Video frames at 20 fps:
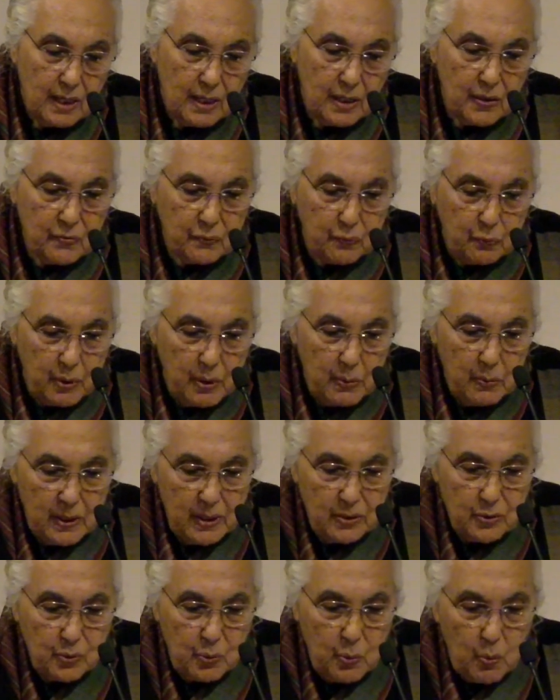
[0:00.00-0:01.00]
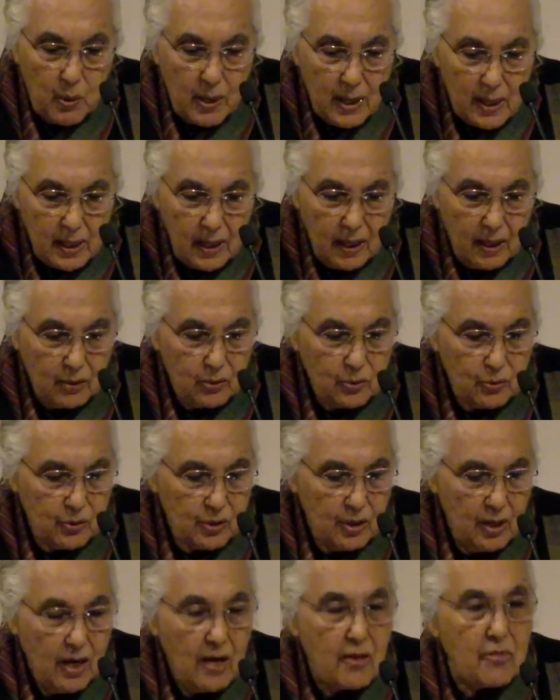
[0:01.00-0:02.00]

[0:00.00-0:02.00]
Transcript: if we were to work out